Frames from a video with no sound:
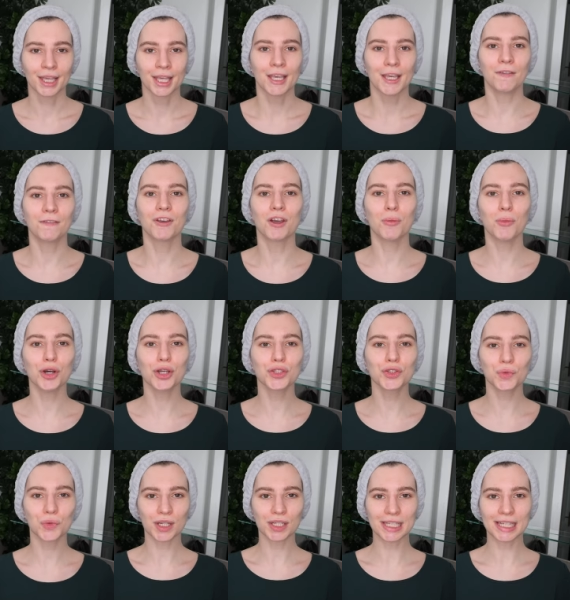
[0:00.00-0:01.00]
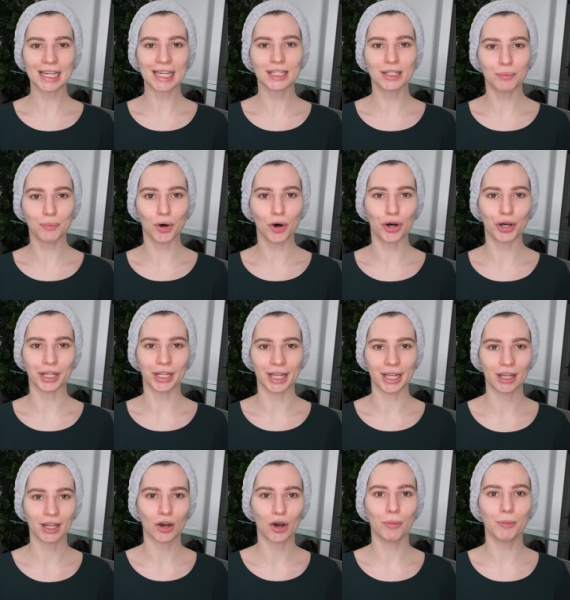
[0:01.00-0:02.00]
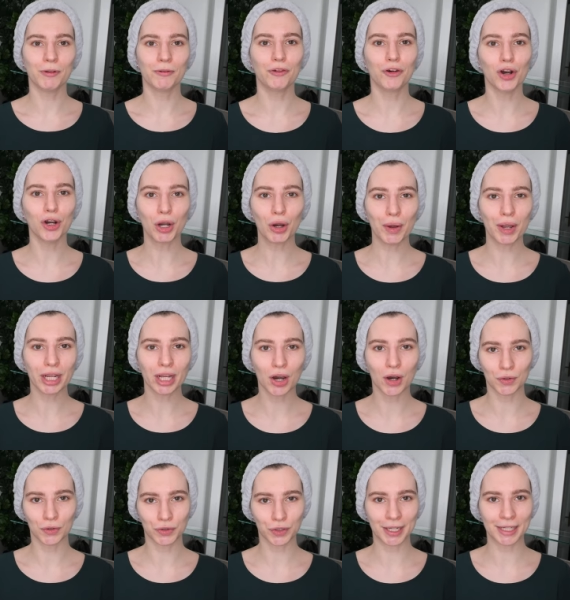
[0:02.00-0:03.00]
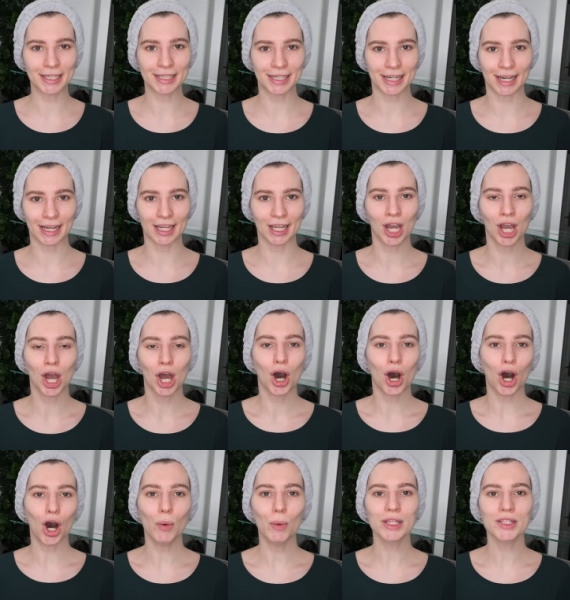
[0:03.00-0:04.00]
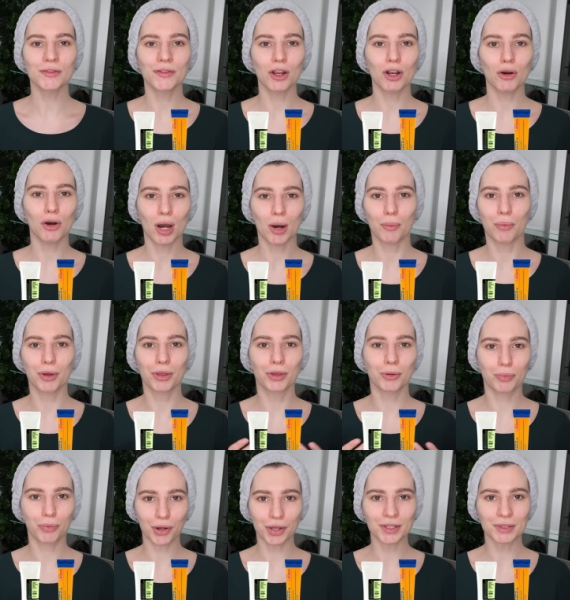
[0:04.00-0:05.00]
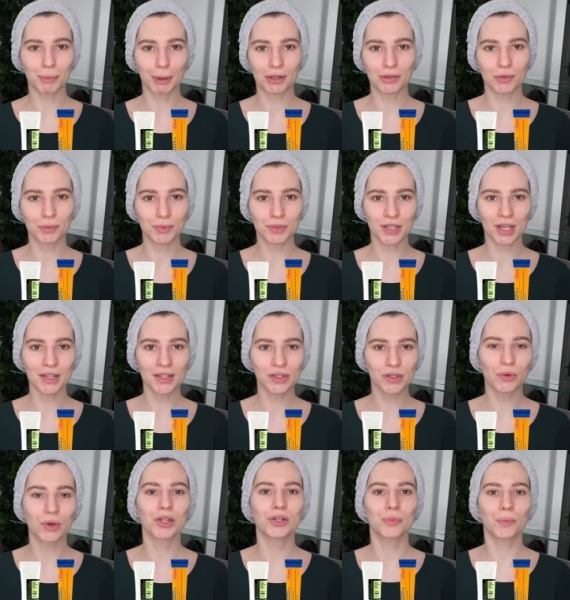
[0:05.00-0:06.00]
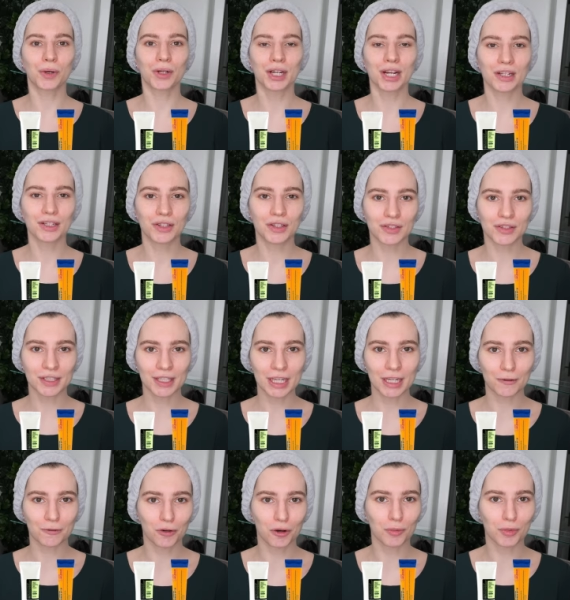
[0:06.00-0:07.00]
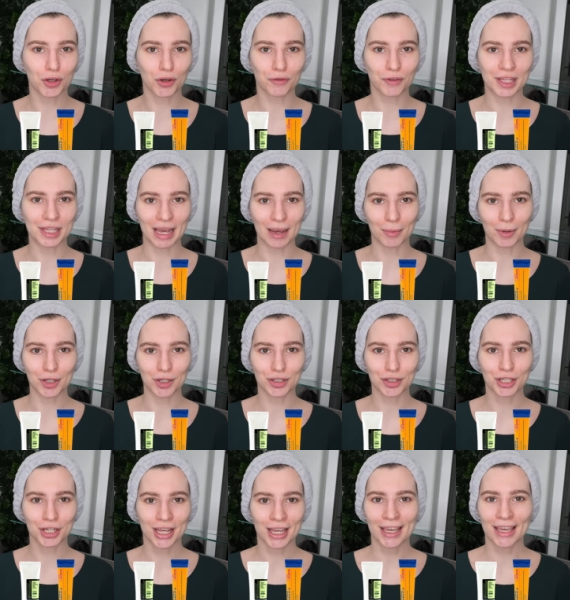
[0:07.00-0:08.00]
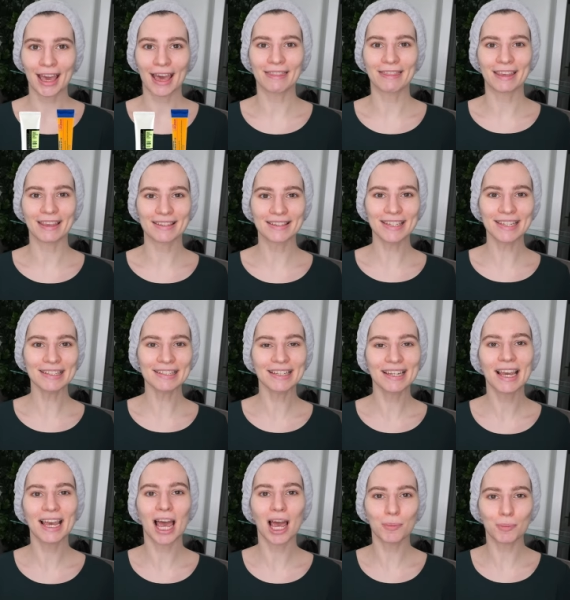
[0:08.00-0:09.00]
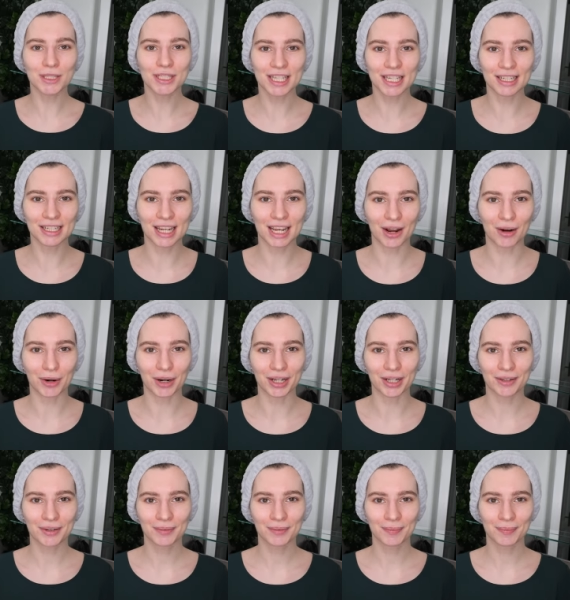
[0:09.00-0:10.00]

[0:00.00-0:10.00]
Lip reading: If you're moisturizing in the morning or before going out during the day, always follow up with a broad spectrum sunscreen to protect your skin from UV damage. And that's it, happy skin caring!